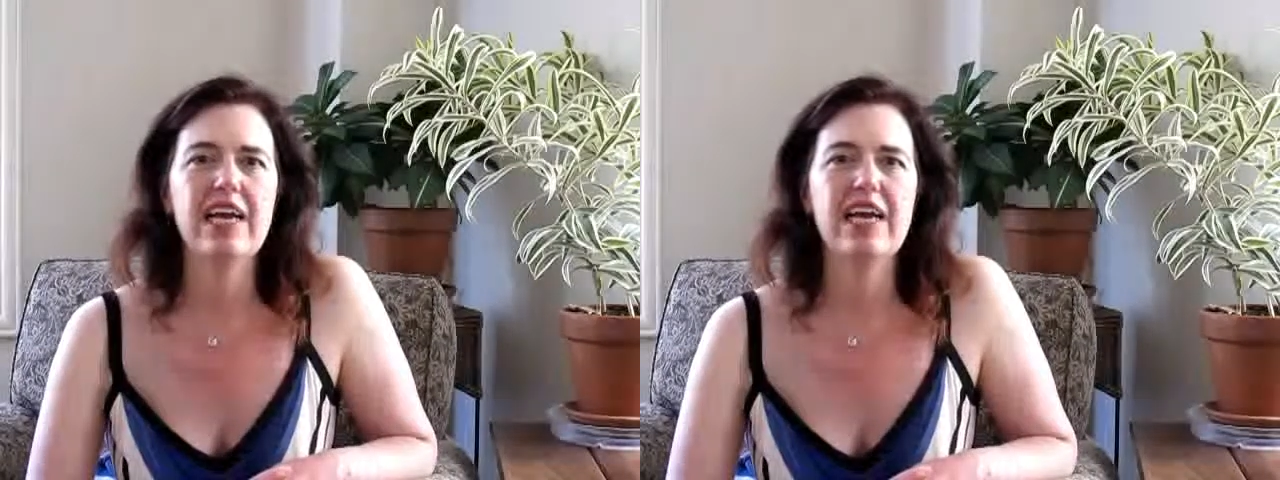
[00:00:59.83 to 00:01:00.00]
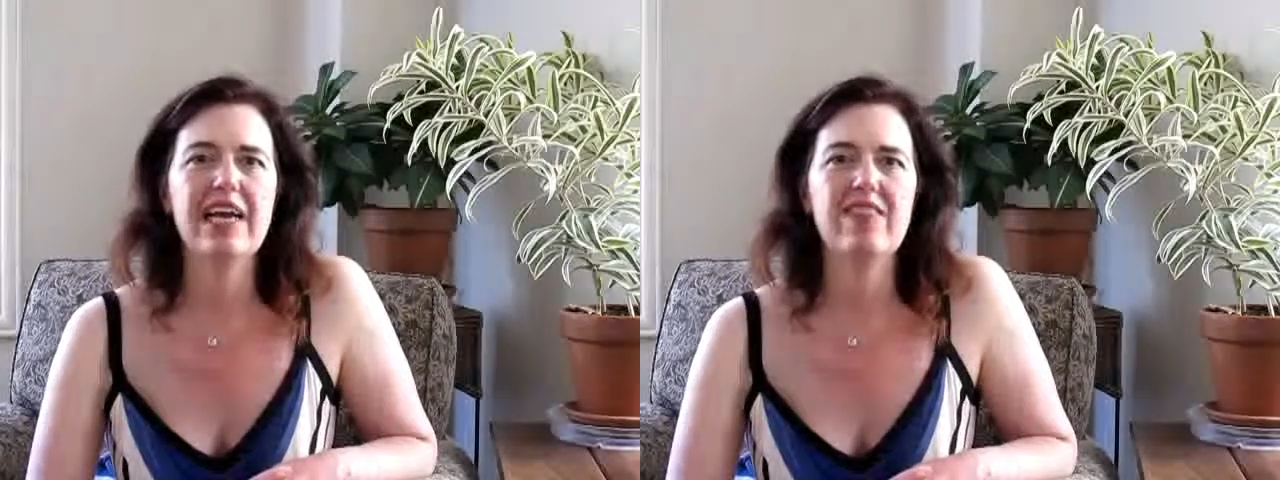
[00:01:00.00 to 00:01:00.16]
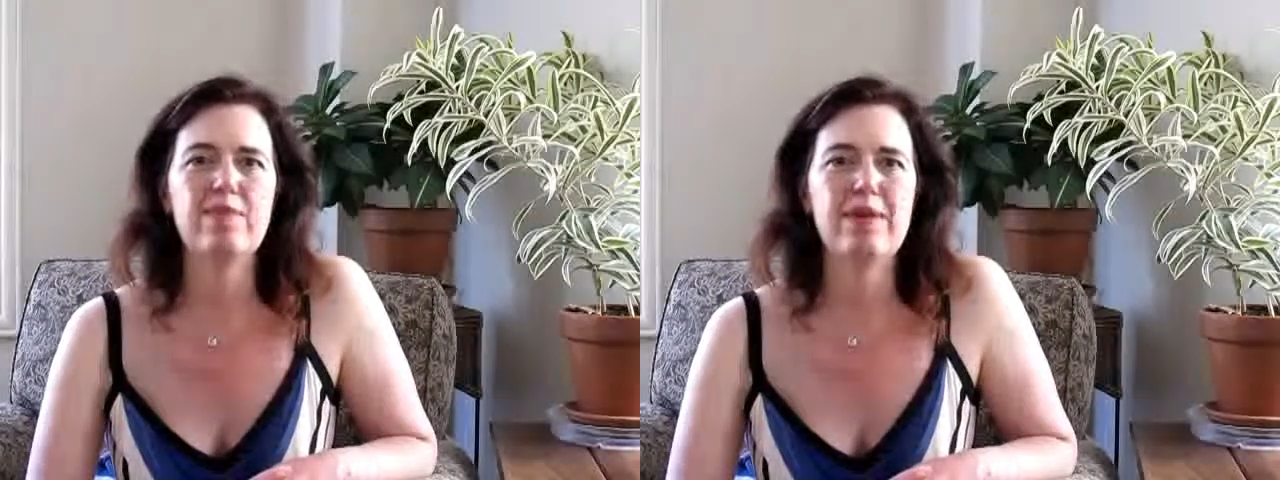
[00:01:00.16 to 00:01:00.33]

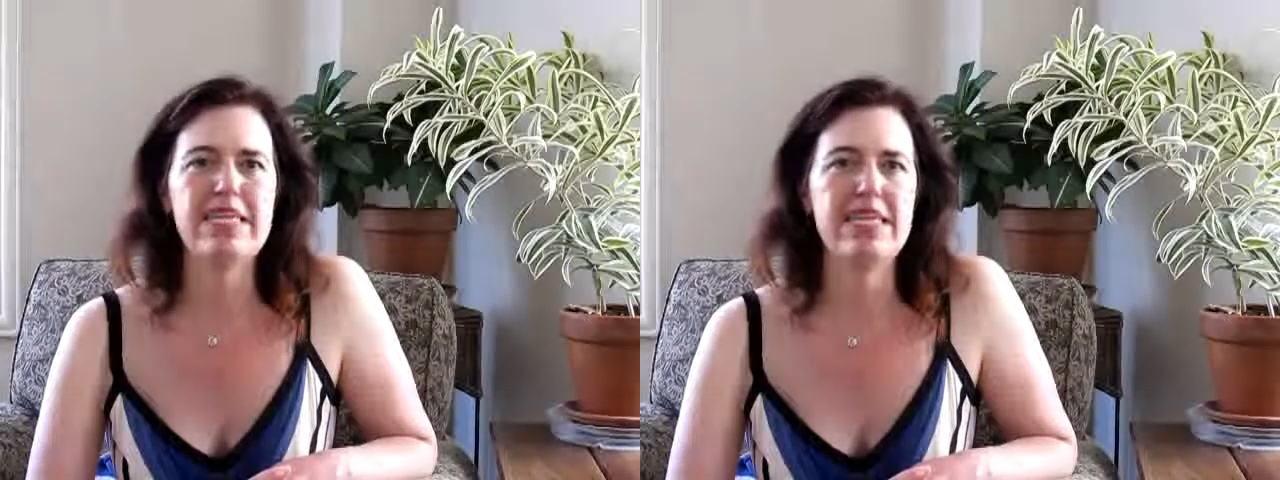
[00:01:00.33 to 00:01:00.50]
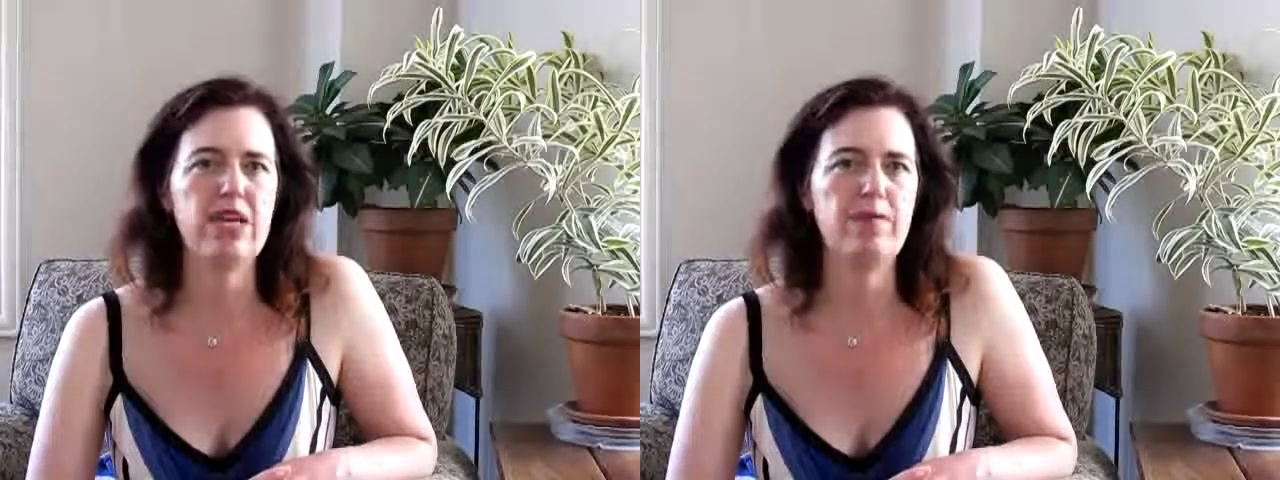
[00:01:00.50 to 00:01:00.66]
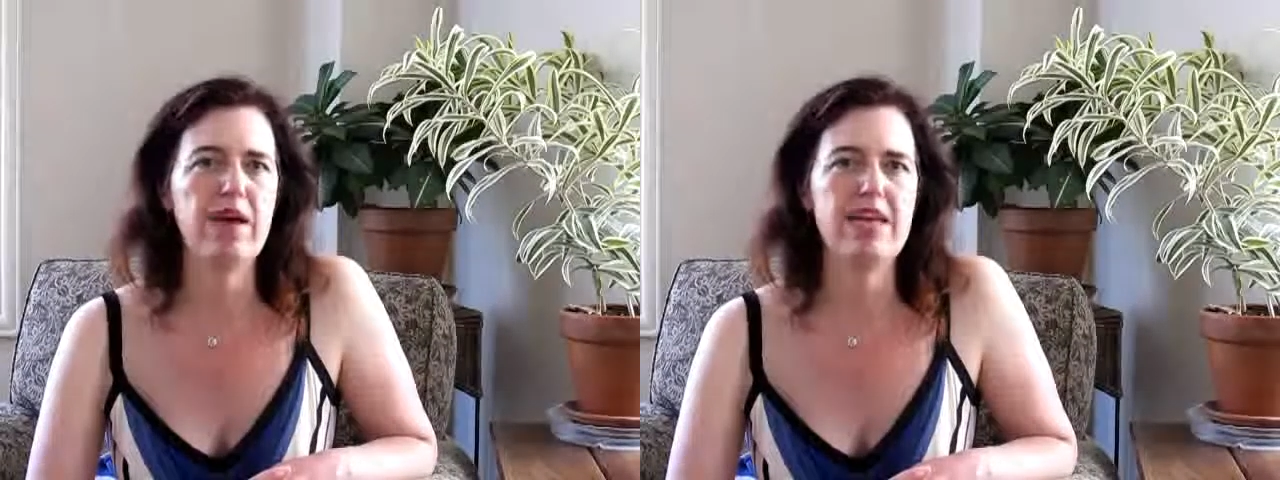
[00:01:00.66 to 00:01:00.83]
get the best
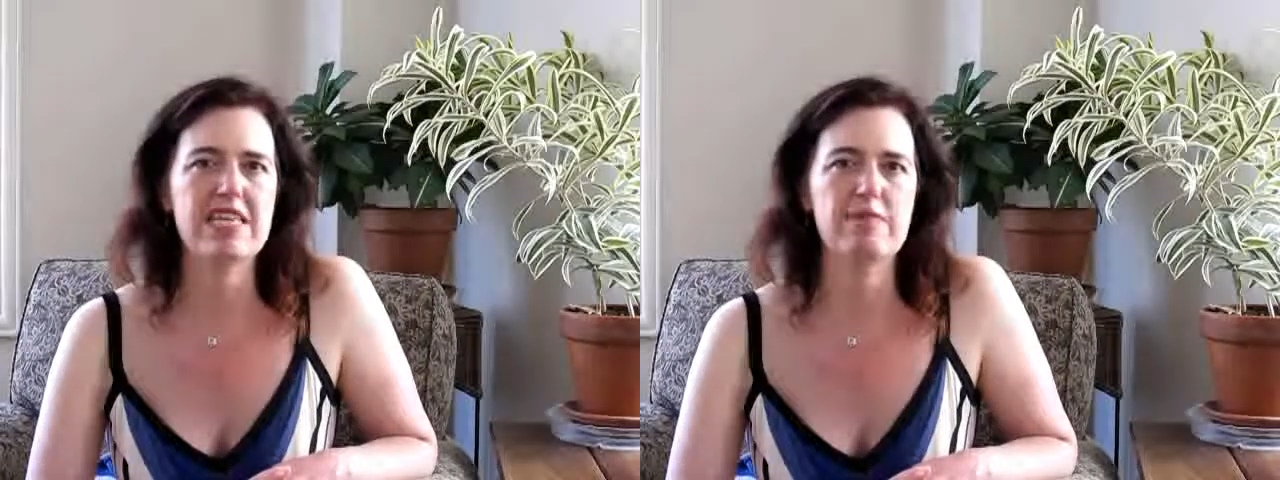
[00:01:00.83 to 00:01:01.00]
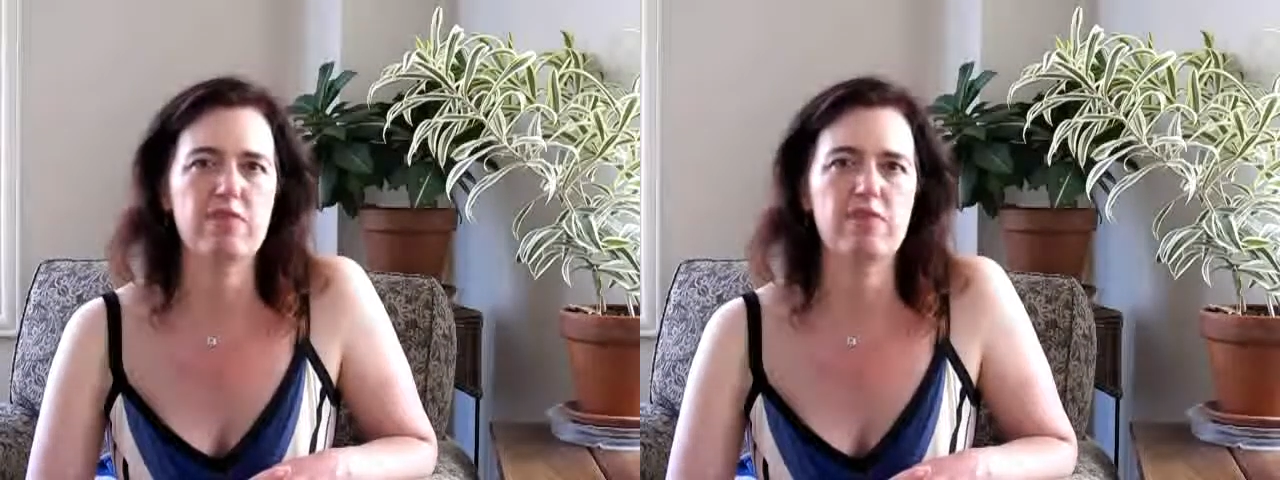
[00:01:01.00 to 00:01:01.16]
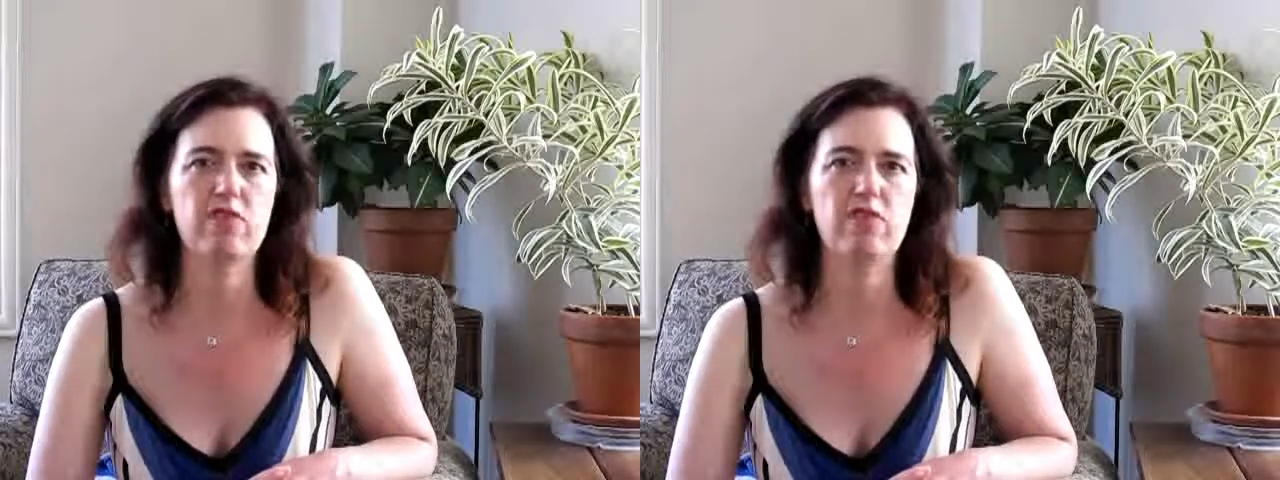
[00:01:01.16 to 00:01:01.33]
deal
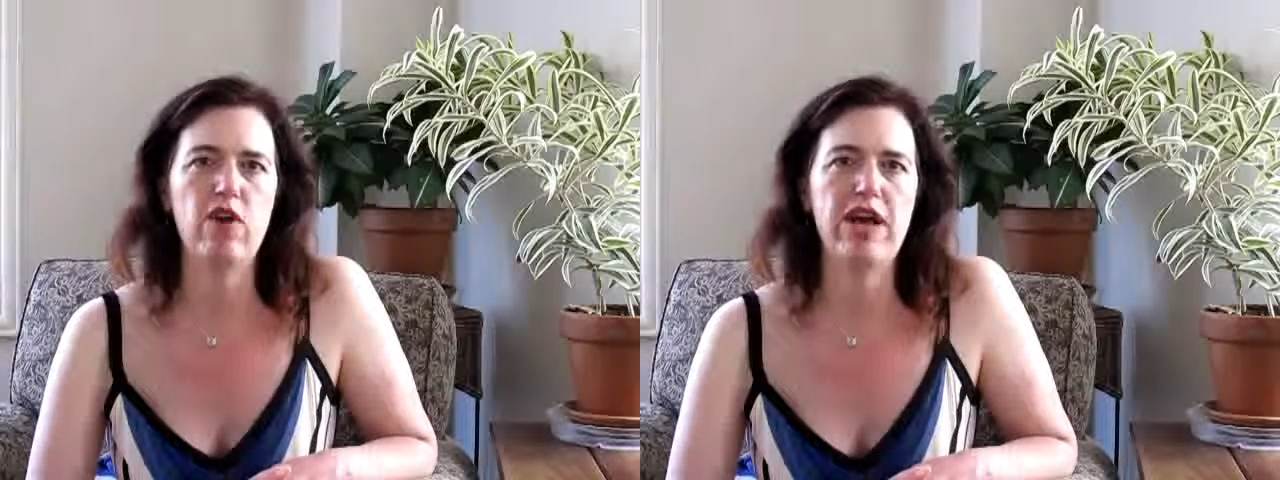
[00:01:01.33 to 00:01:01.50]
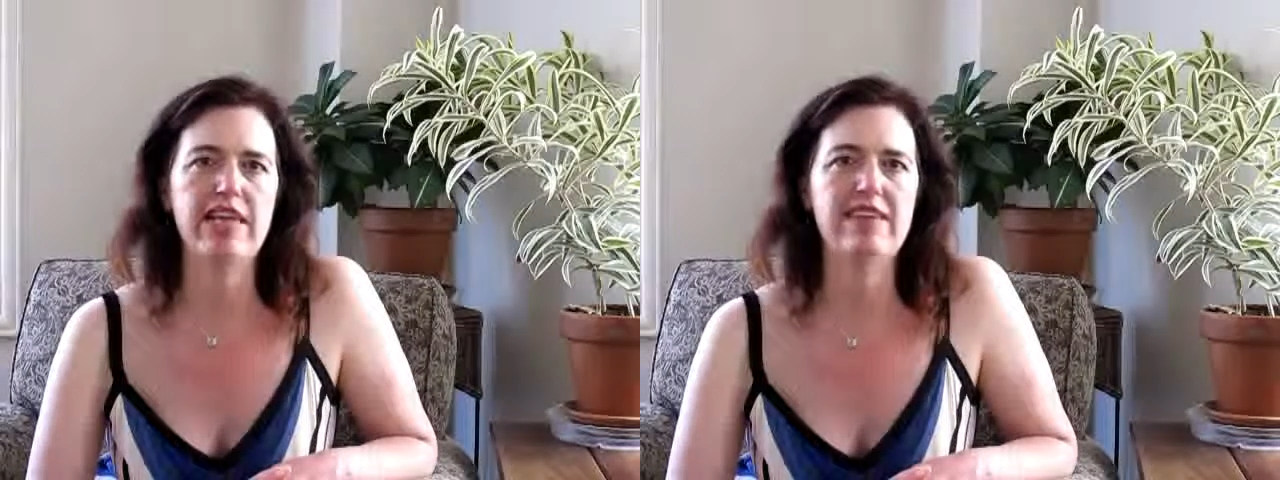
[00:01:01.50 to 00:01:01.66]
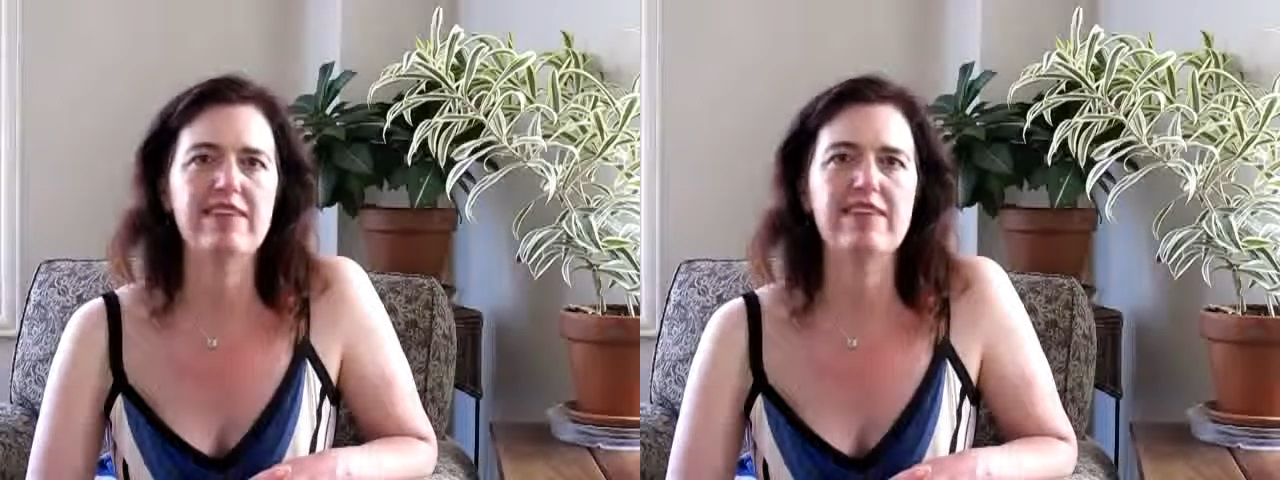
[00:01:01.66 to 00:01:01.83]
possible for
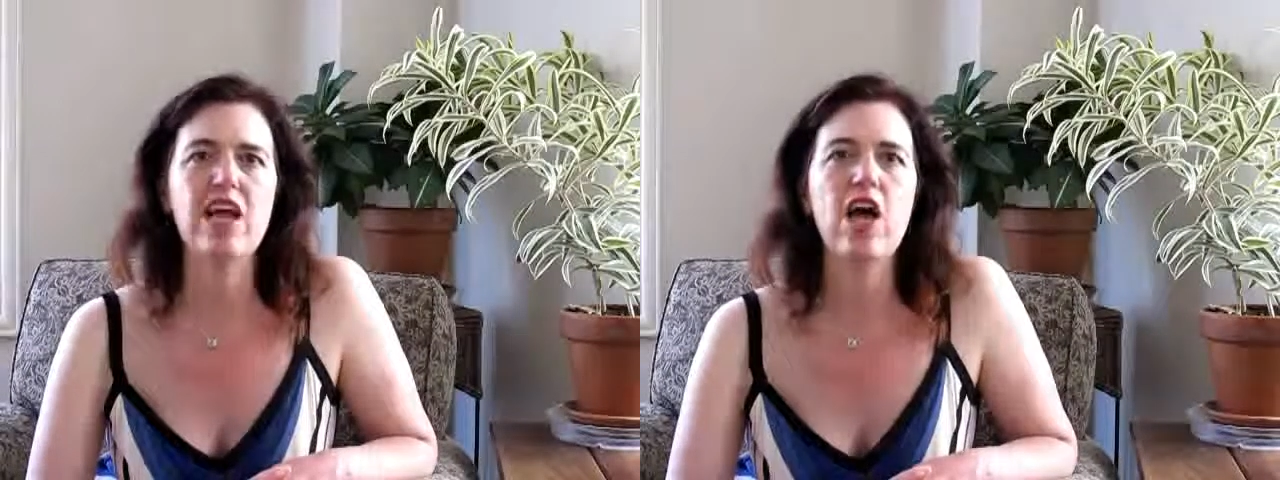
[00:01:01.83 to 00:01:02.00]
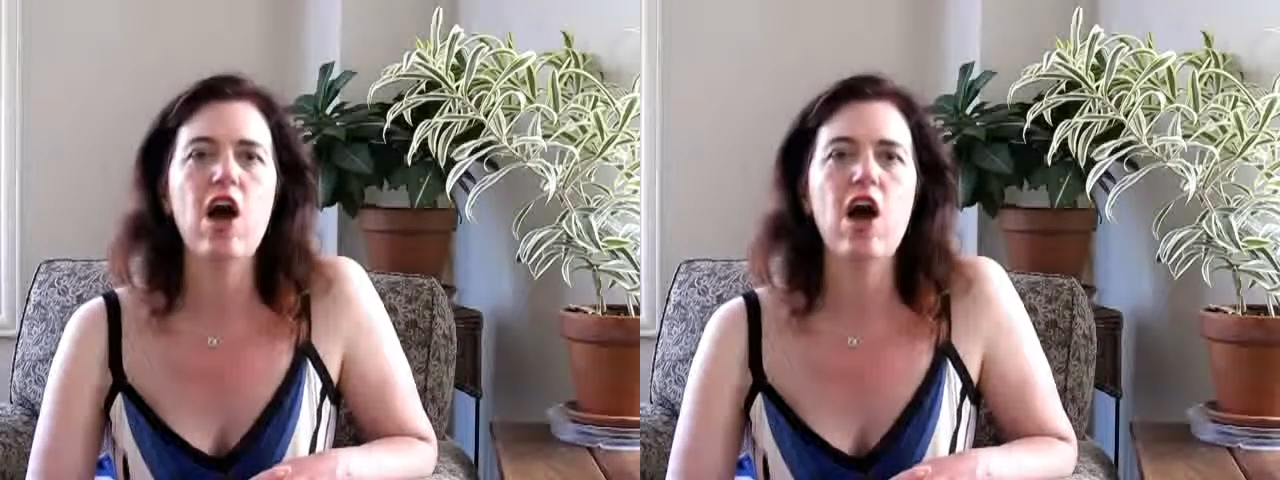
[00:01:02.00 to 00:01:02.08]
France.